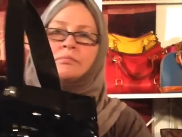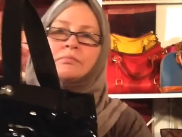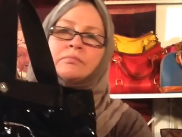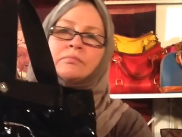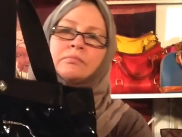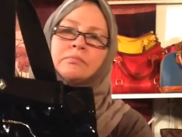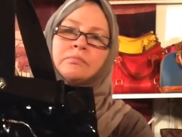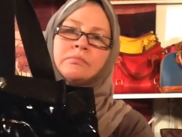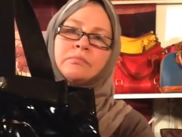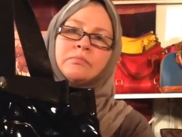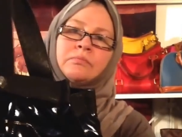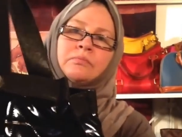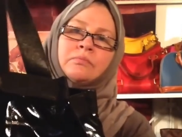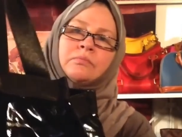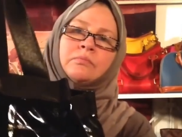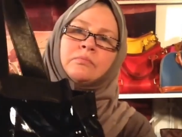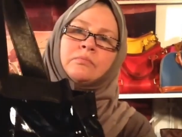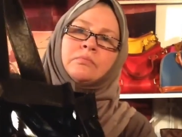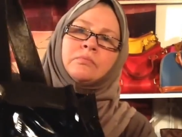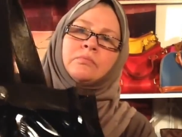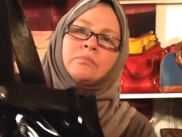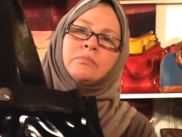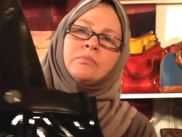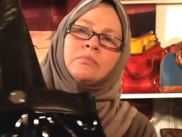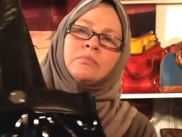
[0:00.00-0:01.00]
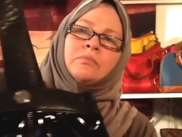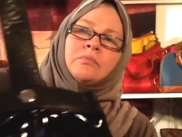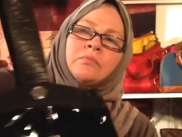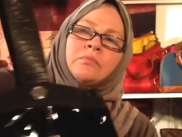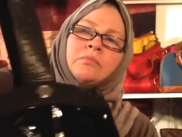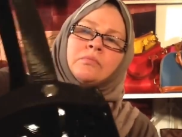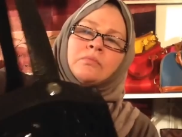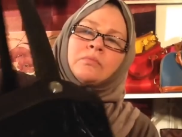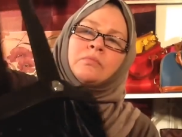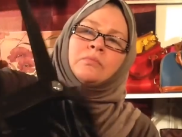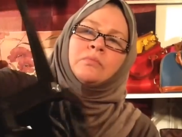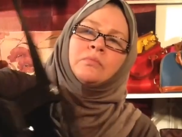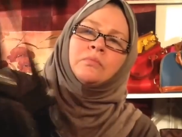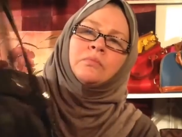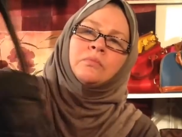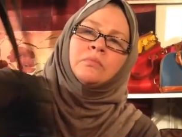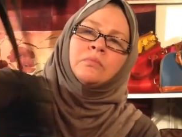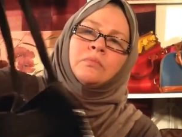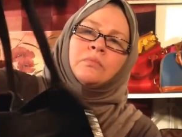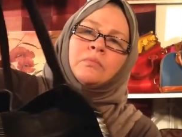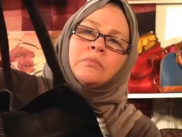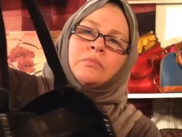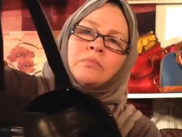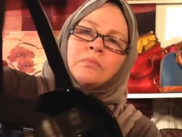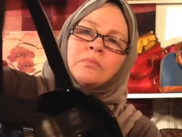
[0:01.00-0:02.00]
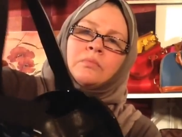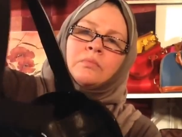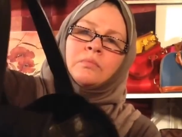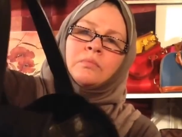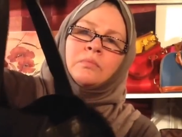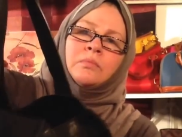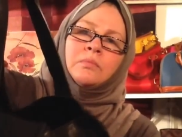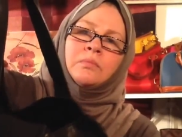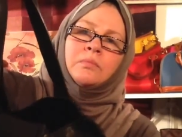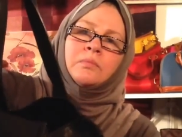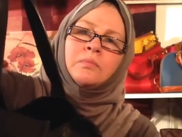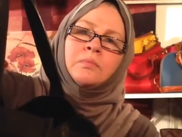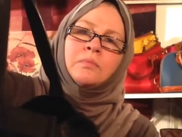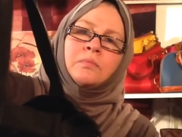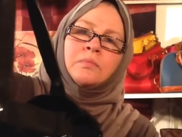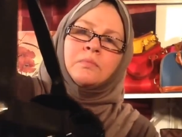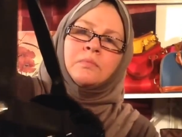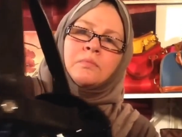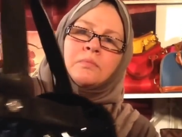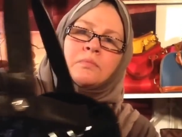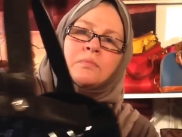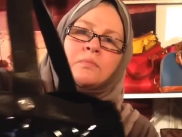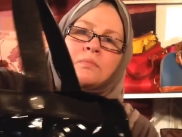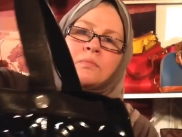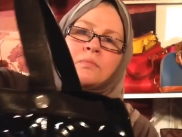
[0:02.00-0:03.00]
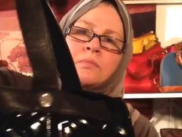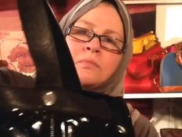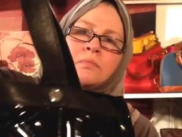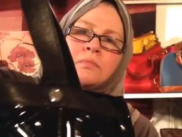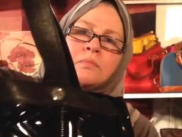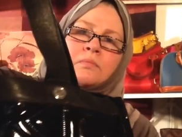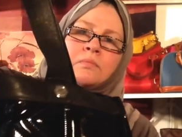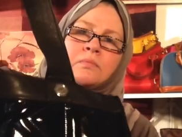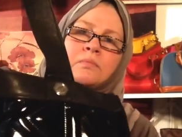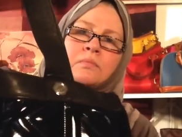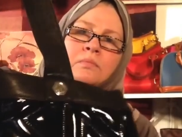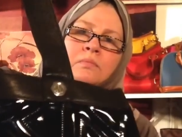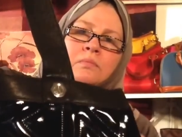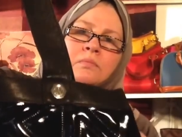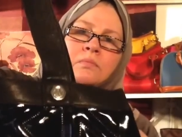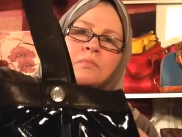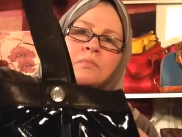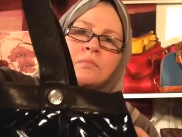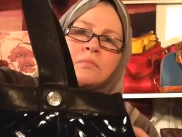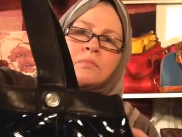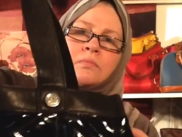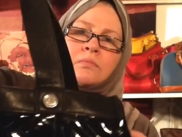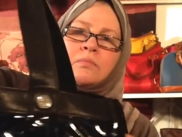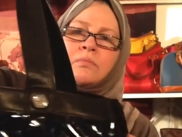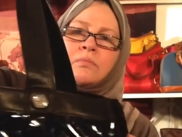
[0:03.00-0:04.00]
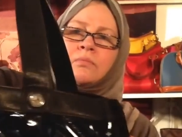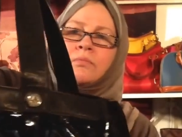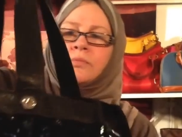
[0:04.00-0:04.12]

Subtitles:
No one is speaking in this clip.